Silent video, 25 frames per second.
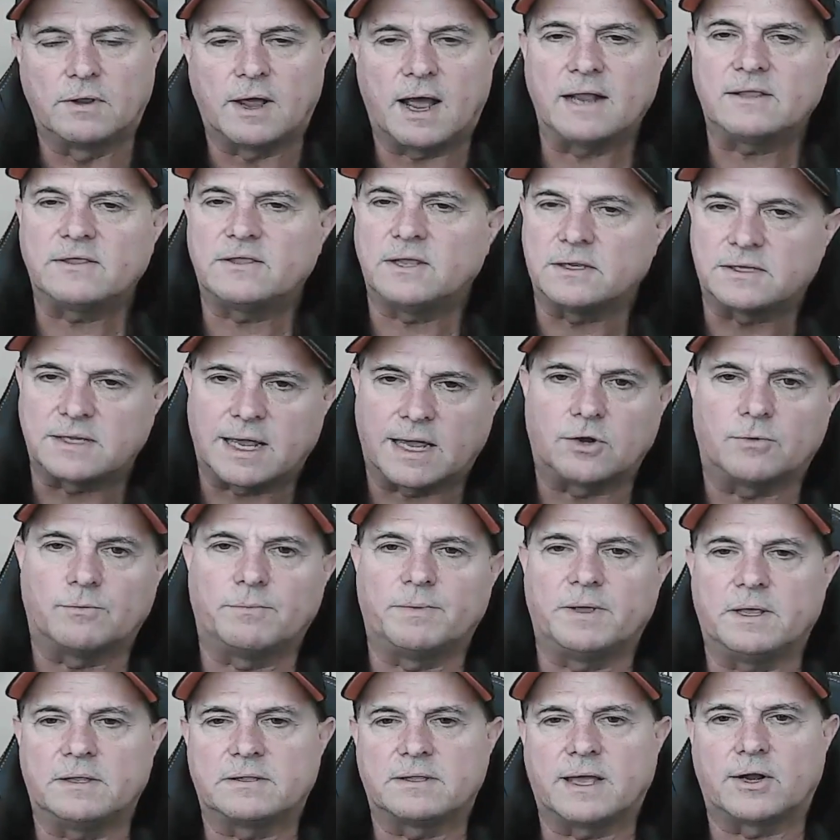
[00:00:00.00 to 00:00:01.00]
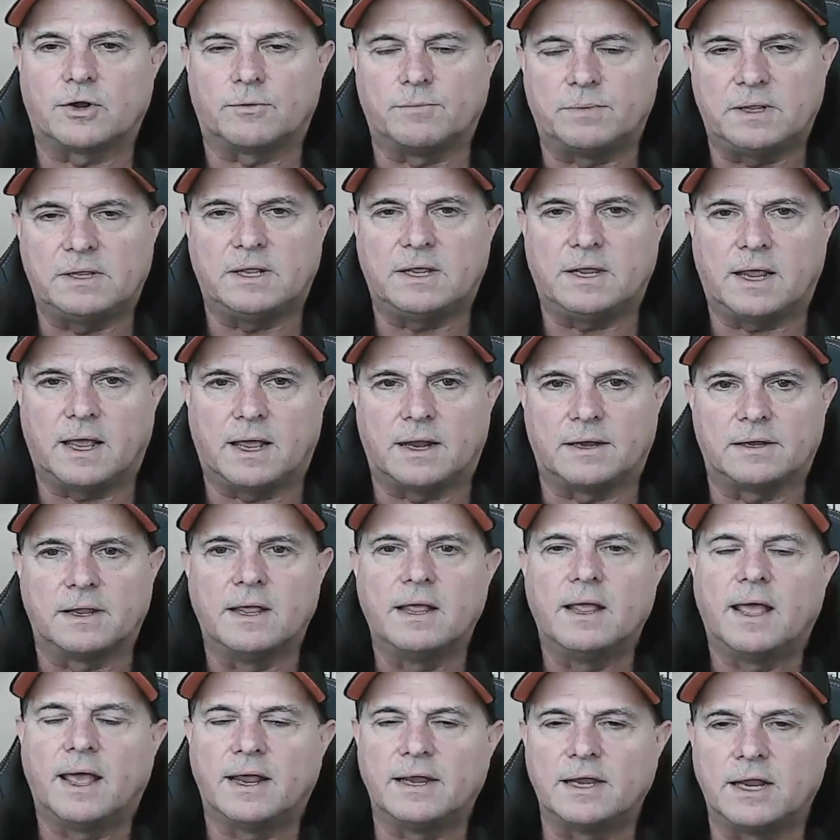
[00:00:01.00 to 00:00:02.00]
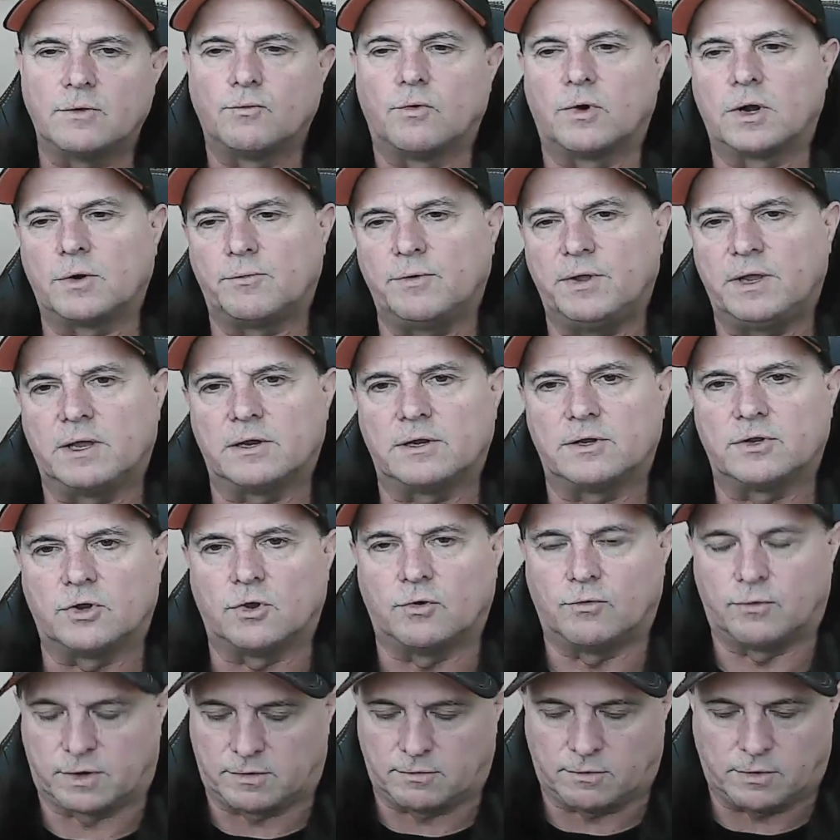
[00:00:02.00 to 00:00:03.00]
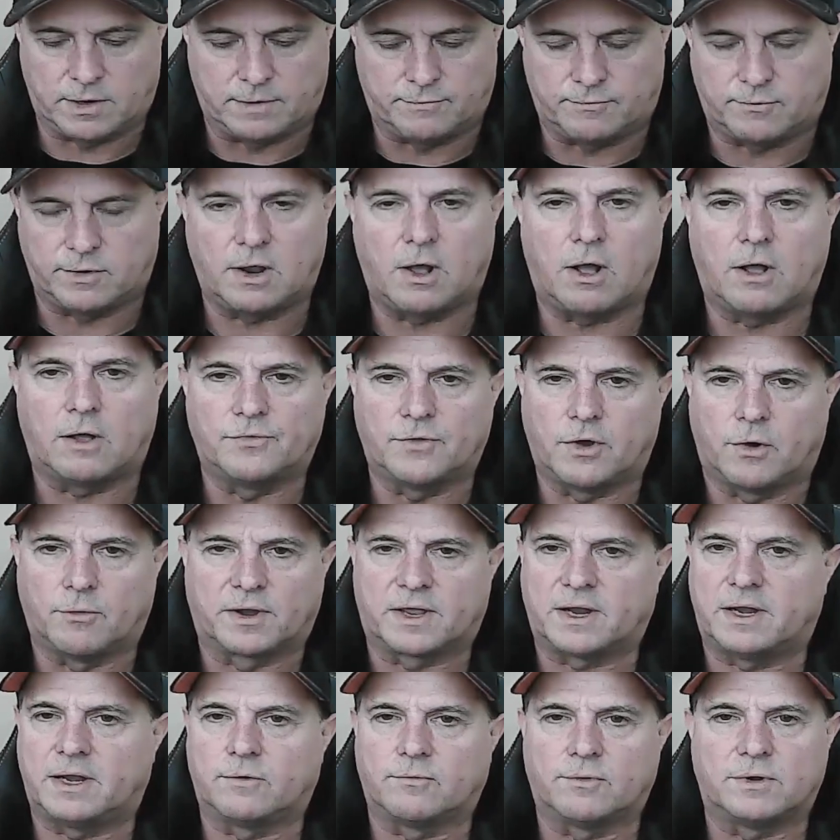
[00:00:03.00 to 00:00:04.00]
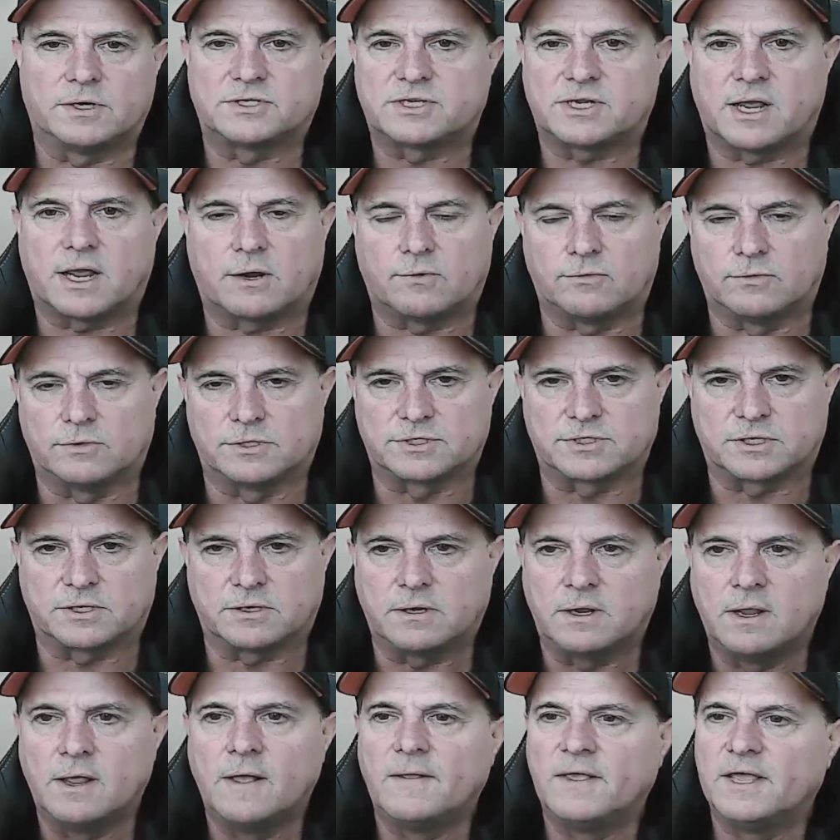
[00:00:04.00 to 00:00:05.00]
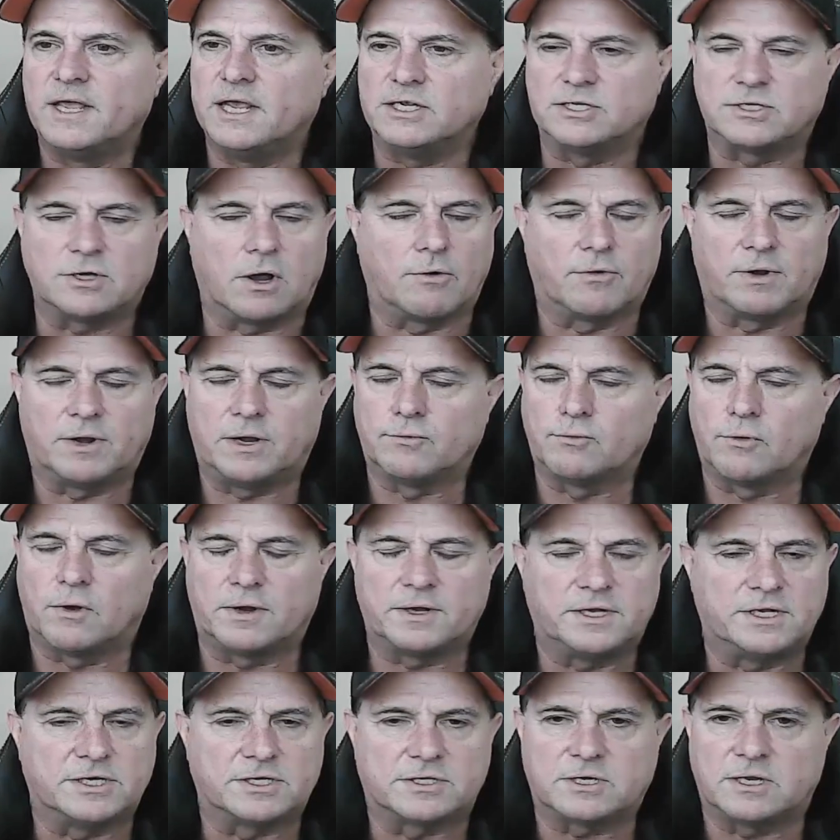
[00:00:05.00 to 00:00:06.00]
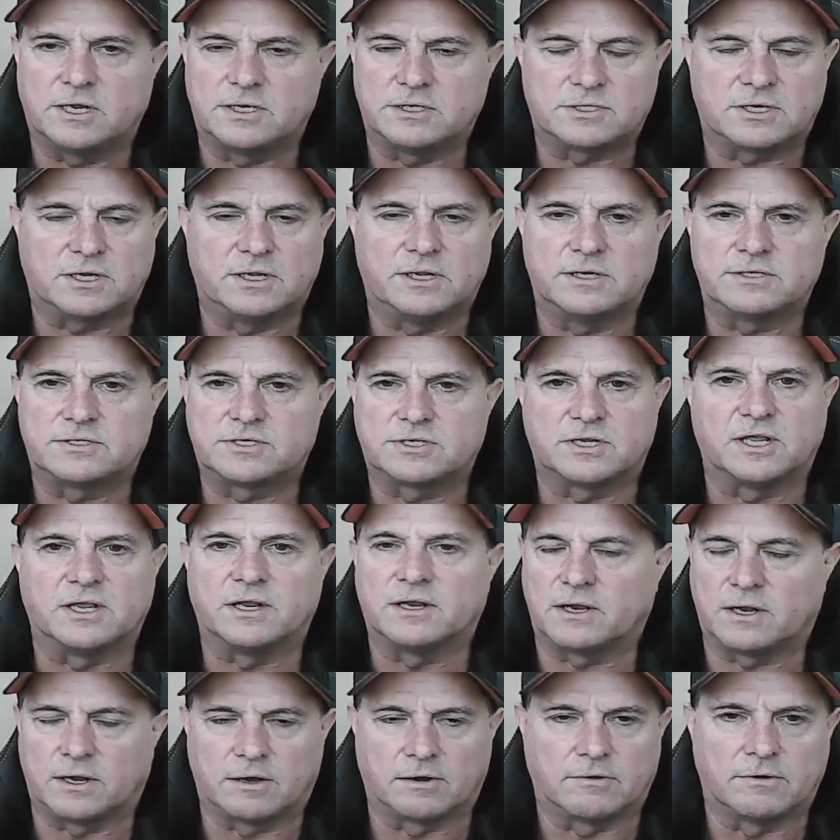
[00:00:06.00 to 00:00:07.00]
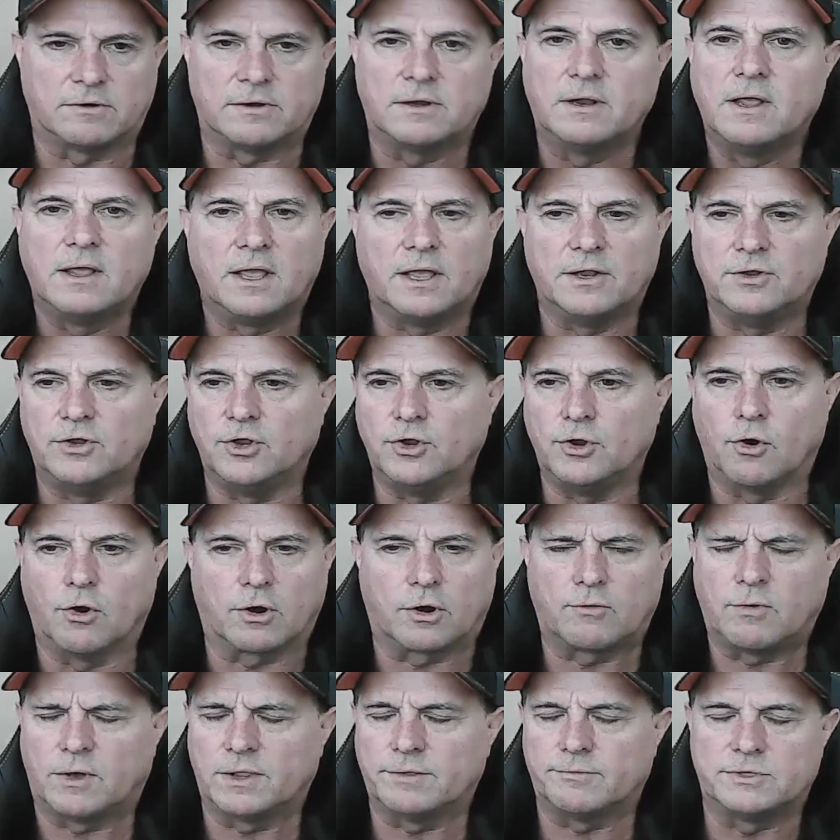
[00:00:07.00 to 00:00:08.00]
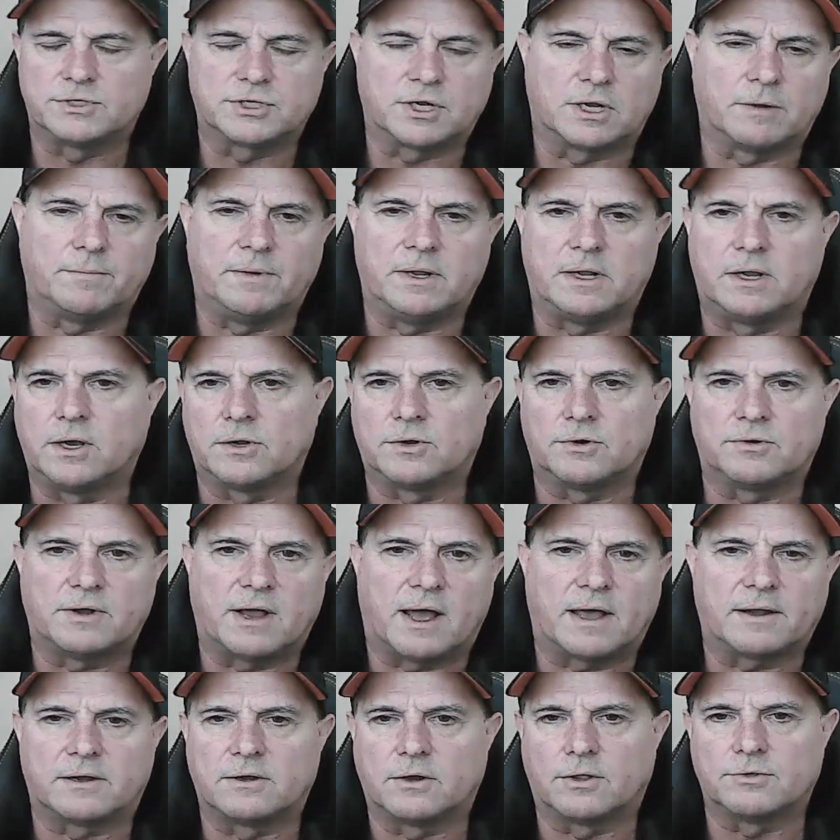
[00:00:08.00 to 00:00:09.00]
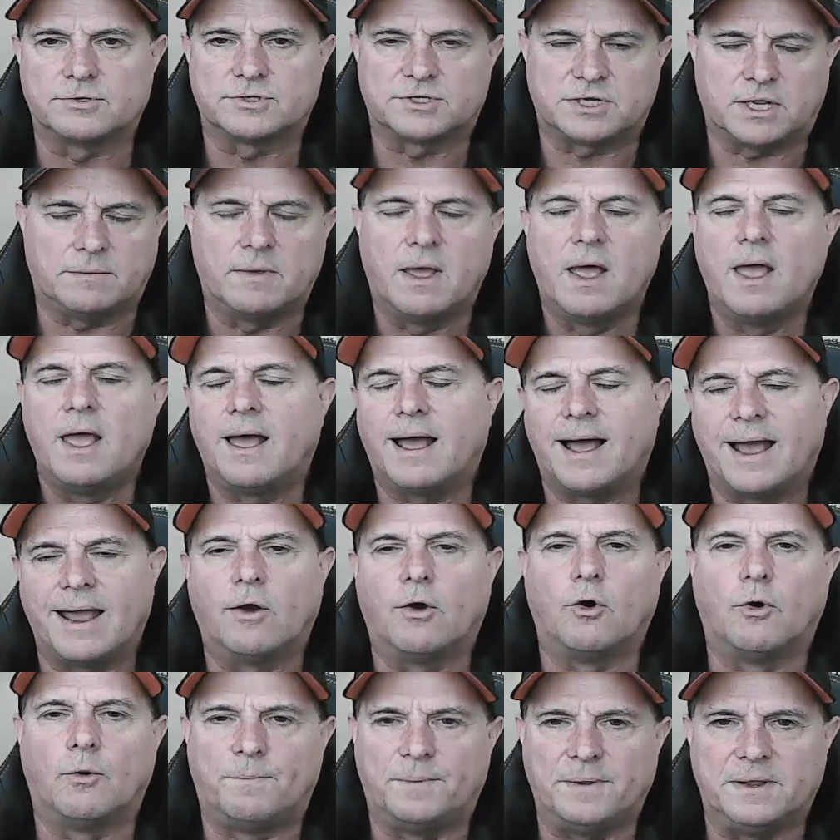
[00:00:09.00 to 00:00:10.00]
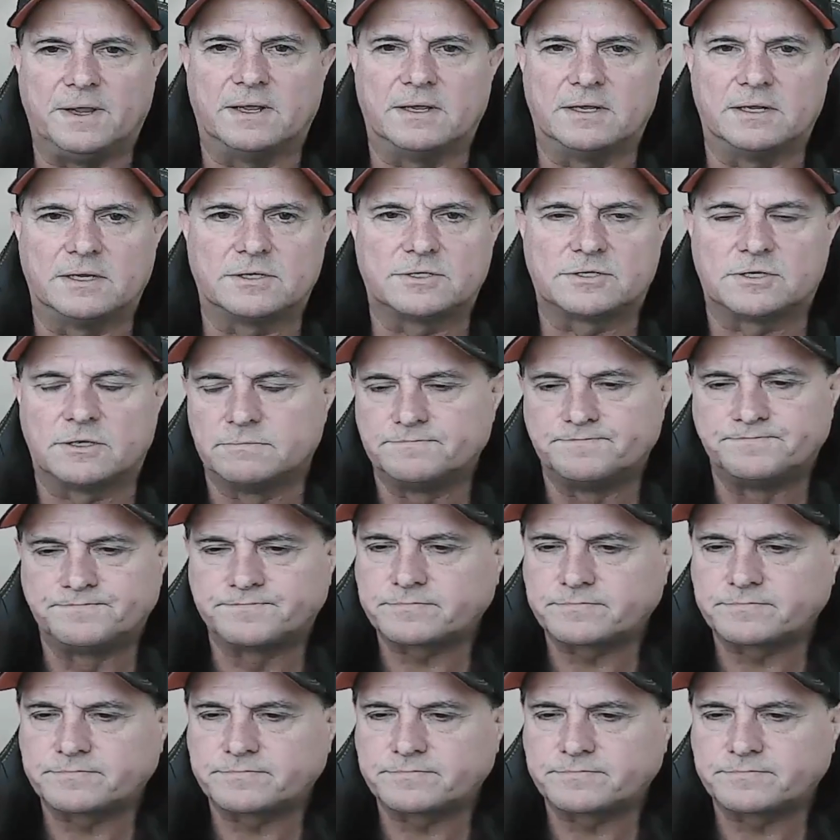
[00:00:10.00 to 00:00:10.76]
I think that'll be the end. And then what are we going to do? We all know we're getting rid of Zach Wilson. He's already run his stint here in New York. Whether he's going to be good or not in another team, I hope he is.